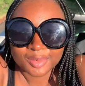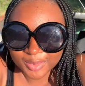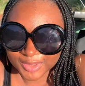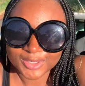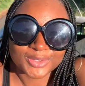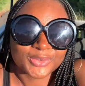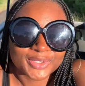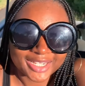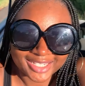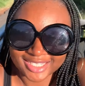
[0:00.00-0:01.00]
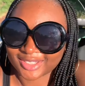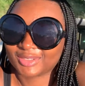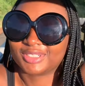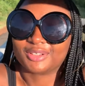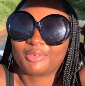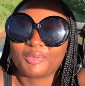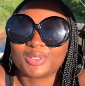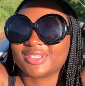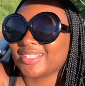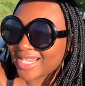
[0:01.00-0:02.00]
Was so nice, like such a
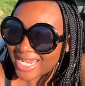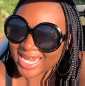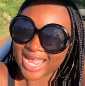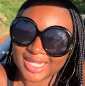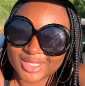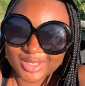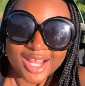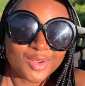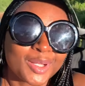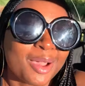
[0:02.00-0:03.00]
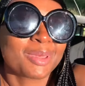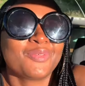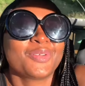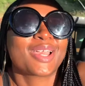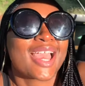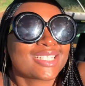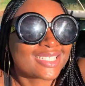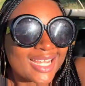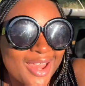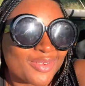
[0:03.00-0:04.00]
nice. Look, I'm giving you guys
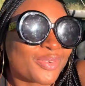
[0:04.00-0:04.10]
live